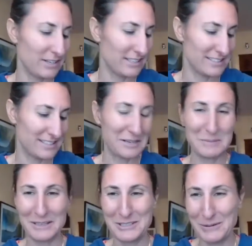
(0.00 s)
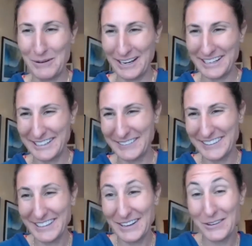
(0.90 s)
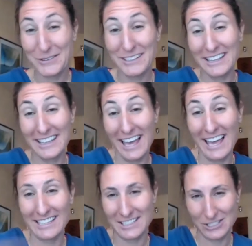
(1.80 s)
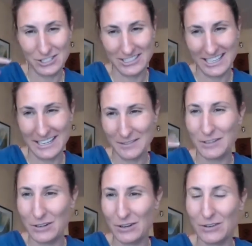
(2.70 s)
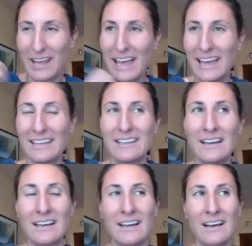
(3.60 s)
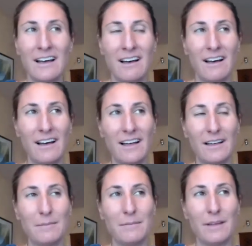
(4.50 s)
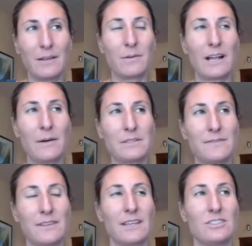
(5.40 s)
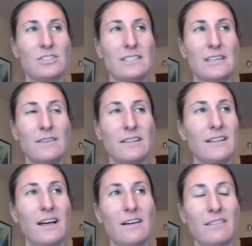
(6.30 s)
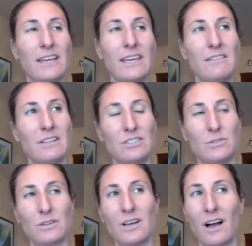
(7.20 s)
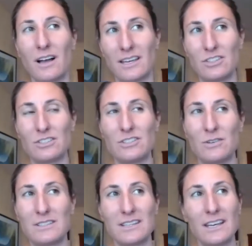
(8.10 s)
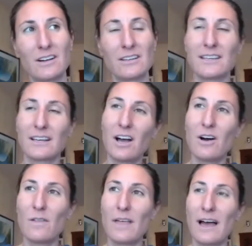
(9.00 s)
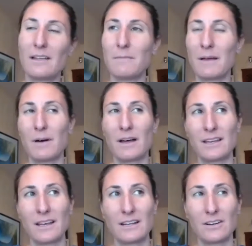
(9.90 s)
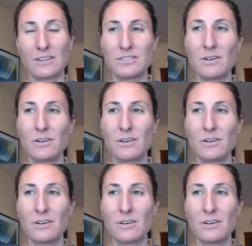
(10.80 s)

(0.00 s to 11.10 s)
It's not a place you want to go alone, or really can, because you're just kind of in your own head. And what I was feeling is just giving love, like even as you were talking, just noticing areas like, oh, that in my body kind of hurts.